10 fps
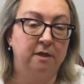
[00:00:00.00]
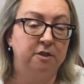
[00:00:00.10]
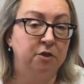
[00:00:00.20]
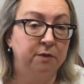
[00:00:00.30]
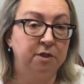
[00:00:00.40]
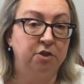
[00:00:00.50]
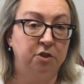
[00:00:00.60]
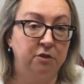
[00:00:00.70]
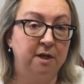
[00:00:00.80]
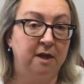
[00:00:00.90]
to
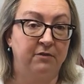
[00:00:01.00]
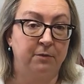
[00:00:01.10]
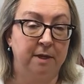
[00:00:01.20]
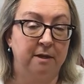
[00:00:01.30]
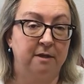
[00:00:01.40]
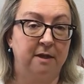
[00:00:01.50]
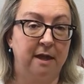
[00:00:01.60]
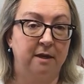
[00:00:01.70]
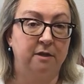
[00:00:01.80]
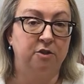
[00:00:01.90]
ensure the government
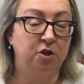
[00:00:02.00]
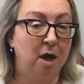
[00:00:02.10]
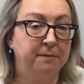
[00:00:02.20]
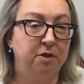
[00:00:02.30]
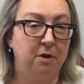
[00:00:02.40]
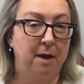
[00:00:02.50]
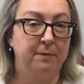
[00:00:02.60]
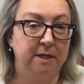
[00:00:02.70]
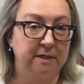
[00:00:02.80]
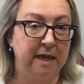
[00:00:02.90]
that jobs are not
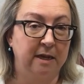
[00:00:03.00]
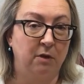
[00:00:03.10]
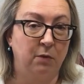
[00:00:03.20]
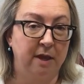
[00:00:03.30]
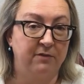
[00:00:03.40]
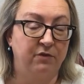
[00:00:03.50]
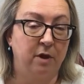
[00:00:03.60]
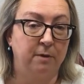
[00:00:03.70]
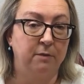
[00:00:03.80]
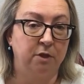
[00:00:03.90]
being taken away
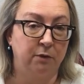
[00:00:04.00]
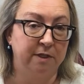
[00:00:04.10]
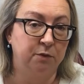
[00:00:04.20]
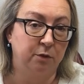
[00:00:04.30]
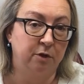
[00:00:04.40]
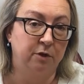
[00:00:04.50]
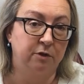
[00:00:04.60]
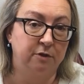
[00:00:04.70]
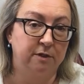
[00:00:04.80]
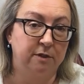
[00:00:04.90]
from U.S.
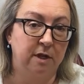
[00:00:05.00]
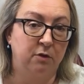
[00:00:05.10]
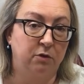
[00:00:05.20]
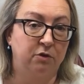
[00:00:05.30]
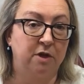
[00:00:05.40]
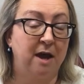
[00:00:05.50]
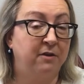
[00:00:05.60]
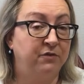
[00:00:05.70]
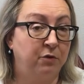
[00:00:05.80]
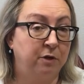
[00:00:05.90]
workers in order to hire
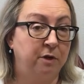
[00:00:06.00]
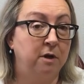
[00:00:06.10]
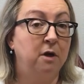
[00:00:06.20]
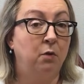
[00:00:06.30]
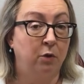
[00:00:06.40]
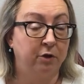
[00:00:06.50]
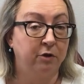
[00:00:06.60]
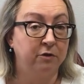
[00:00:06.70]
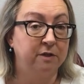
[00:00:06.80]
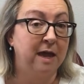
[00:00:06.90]
foreign
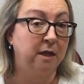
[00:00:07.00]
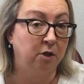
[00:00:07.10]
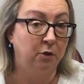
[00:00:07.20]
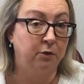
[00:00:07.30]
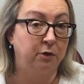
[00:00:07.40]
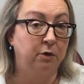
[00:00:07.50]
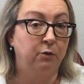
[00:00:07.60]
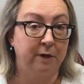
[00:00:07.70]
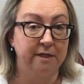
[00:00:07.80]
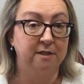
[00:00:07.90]
workers at lower
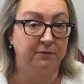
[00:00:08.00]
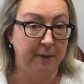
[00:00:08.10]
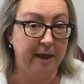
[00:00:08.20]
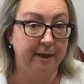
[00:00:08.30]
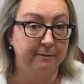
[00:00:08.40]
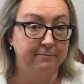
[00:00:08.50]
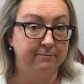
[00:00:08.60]
rates of pay.